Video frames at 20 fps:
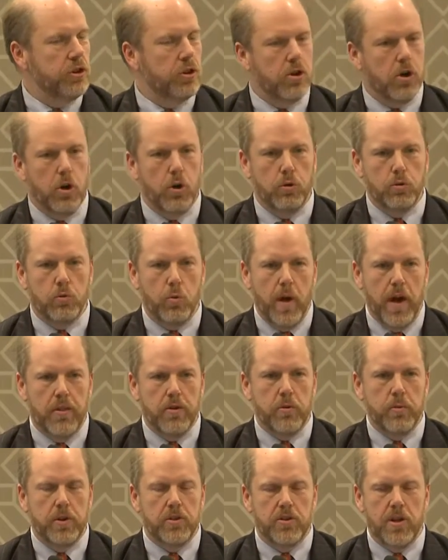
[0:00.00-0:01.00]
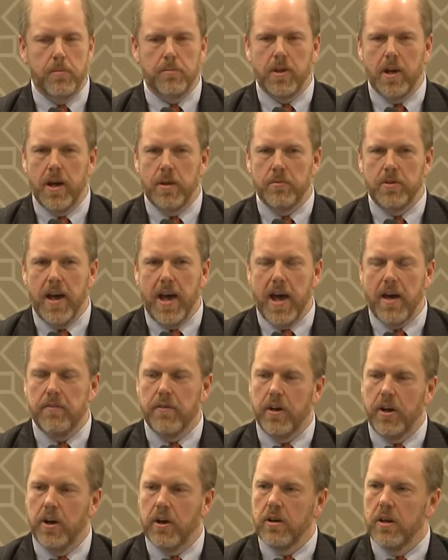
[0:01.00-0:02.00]
or cold weather we sometimes have
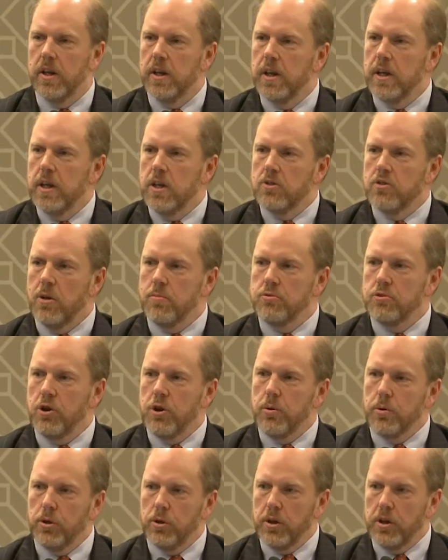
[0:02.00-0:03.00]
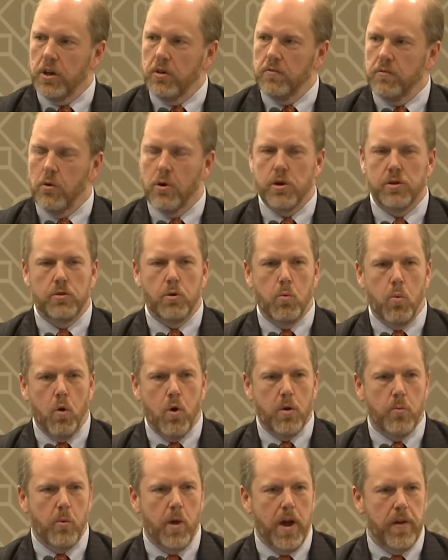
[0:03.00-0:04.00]
here. So I'm sure you were looking forward to
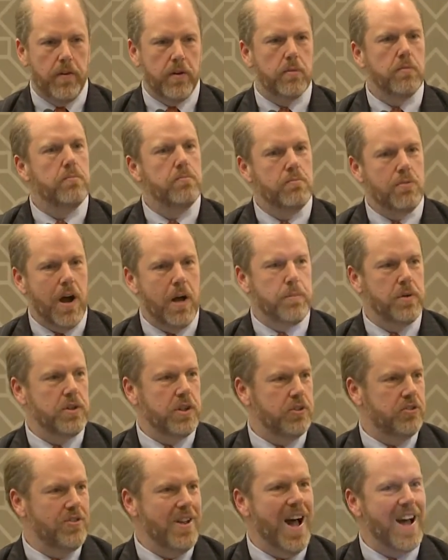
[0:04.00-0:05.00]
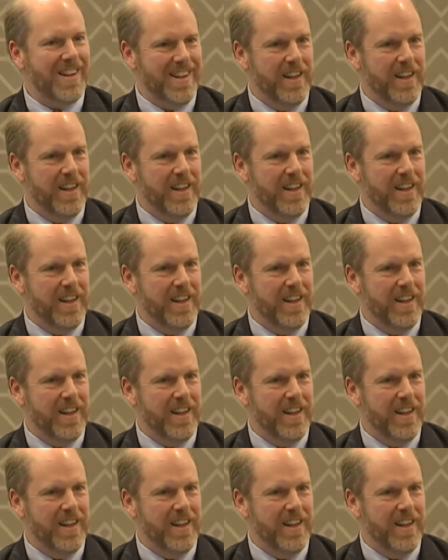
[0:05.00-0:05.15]
warm weather, probably just not